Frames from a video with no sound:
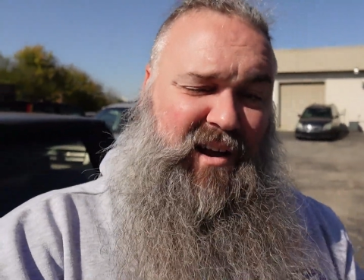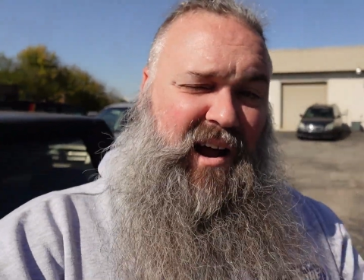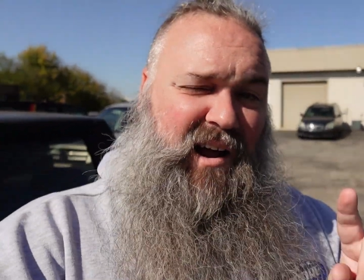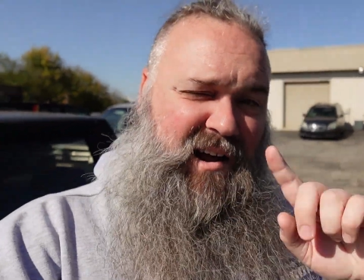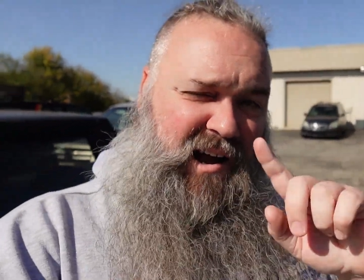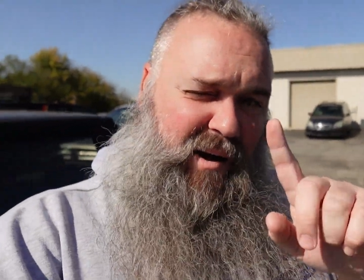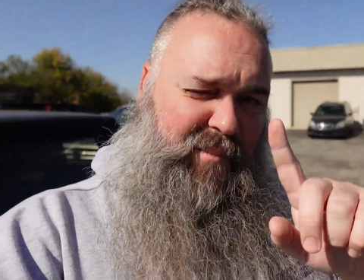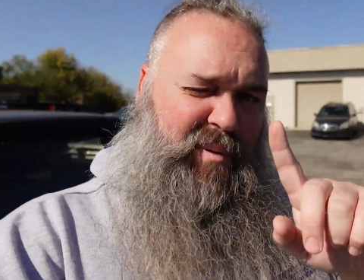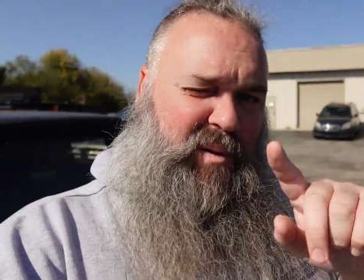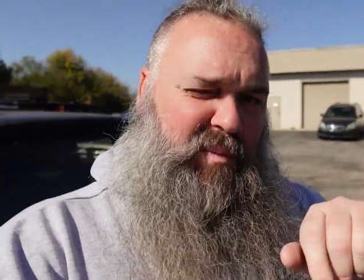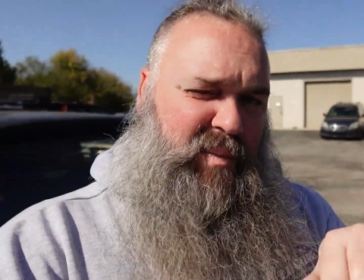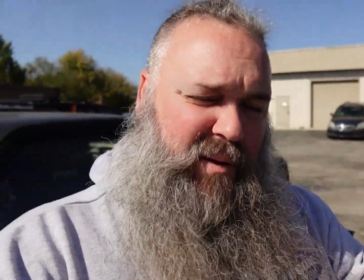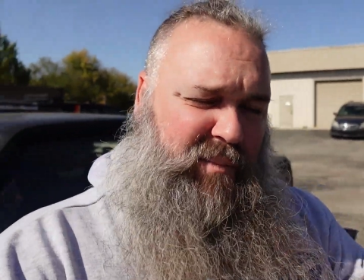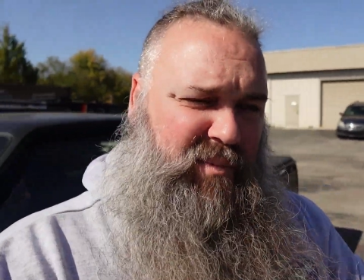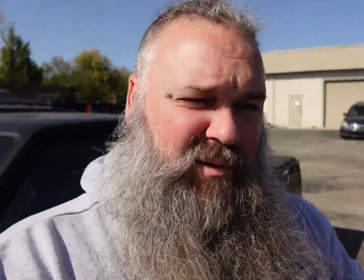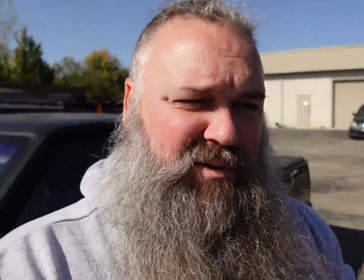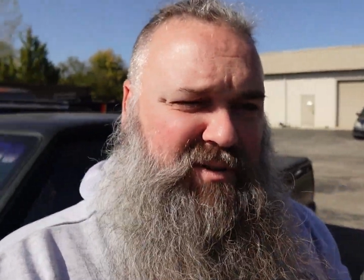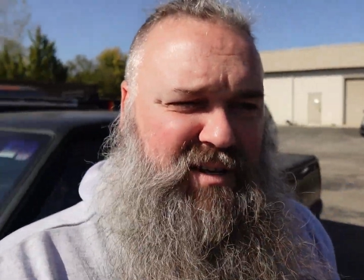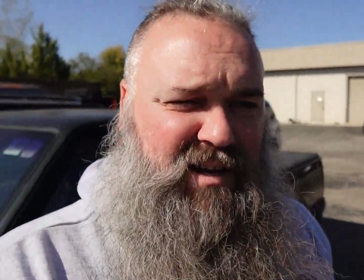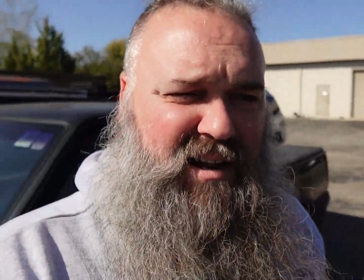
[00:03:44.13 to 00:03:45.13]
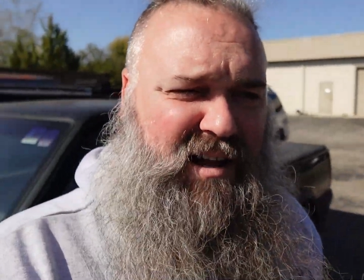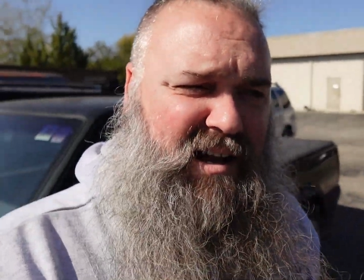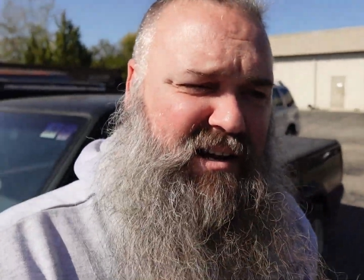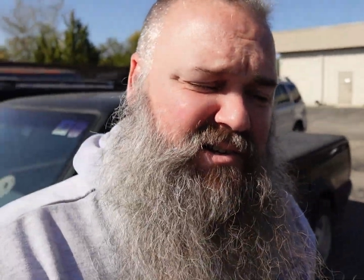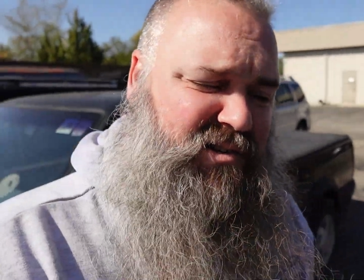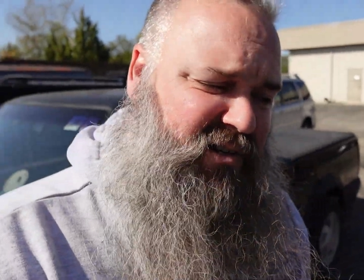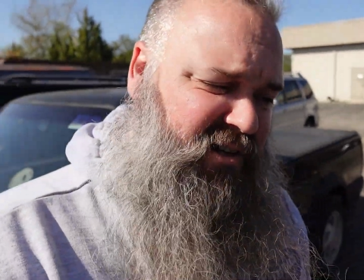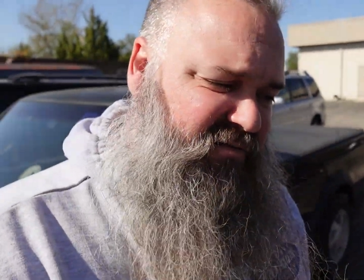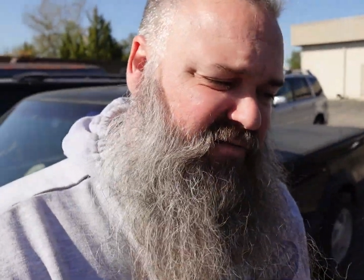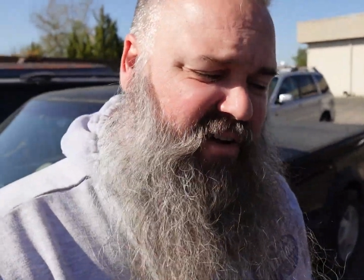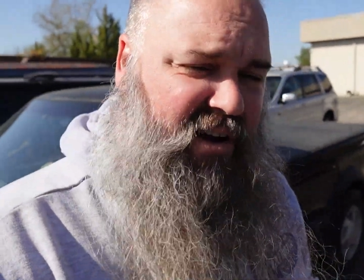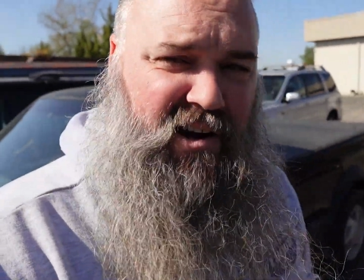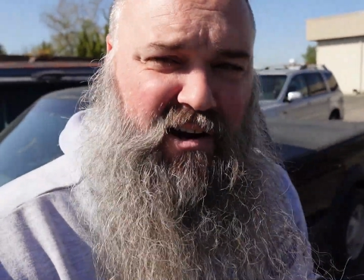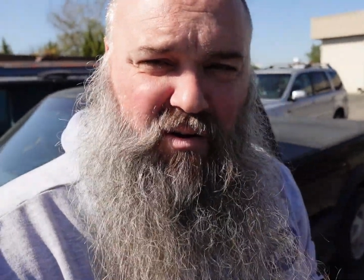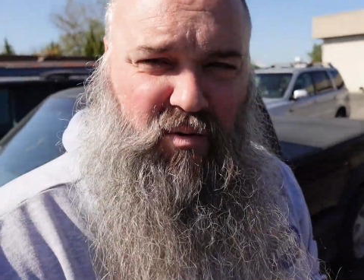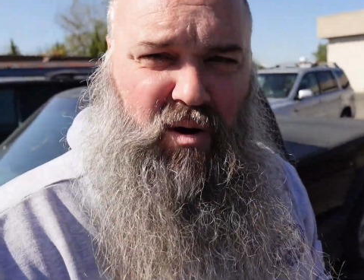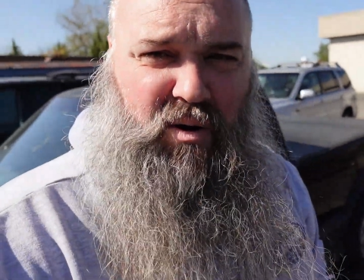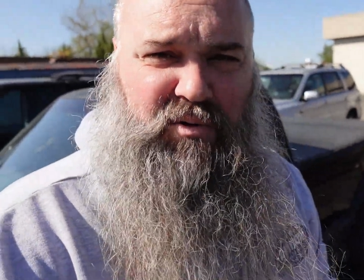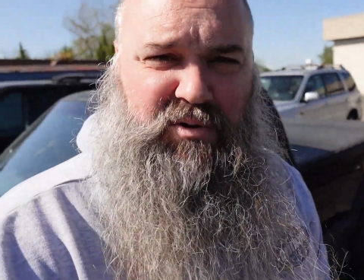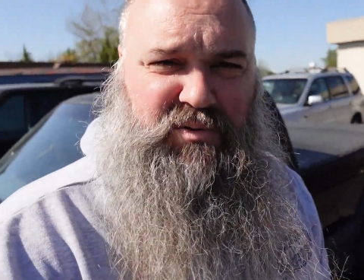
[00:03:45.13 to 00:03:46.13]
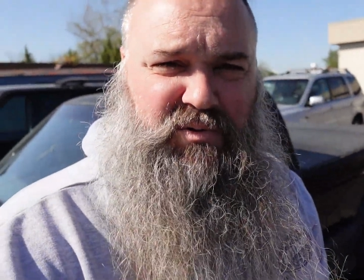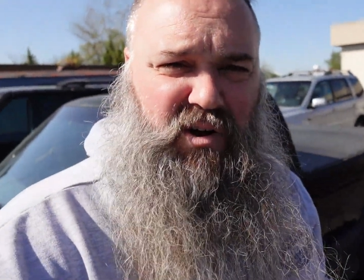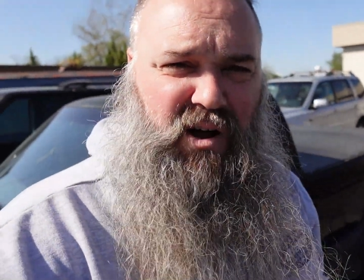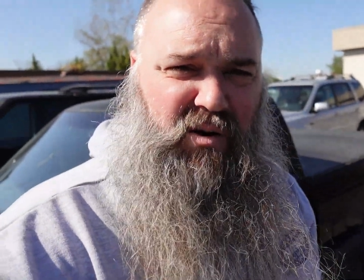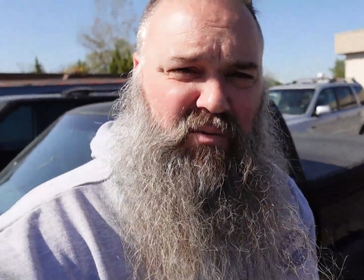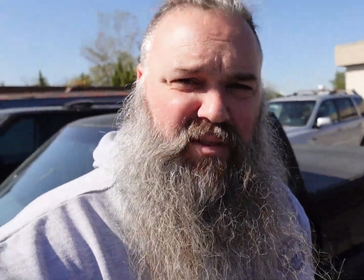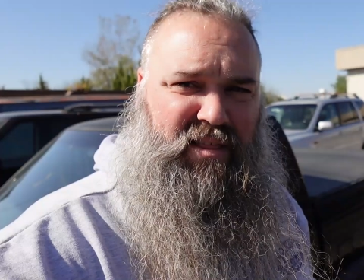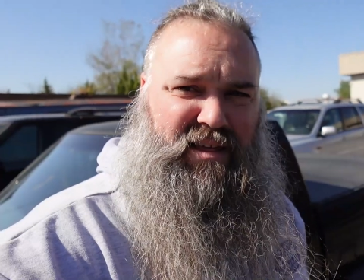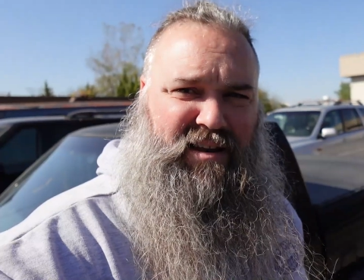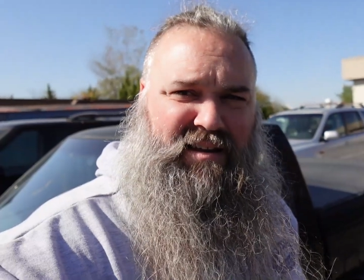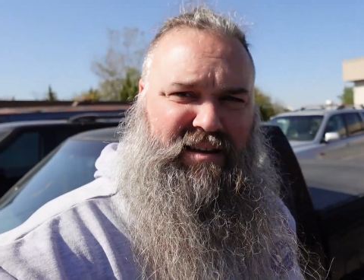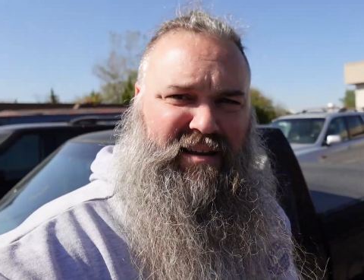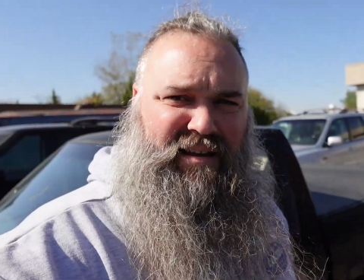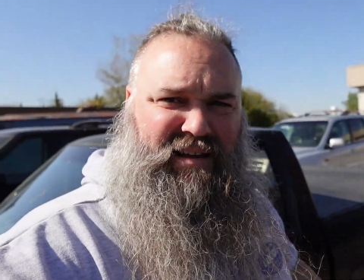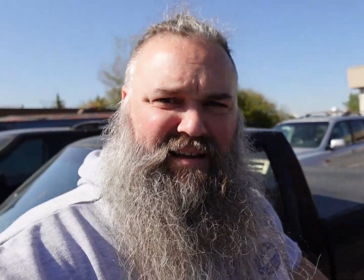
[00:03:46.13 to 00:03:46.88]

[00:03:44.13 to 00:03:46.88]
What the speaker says: A couple people did actually figure out what was wrong with it,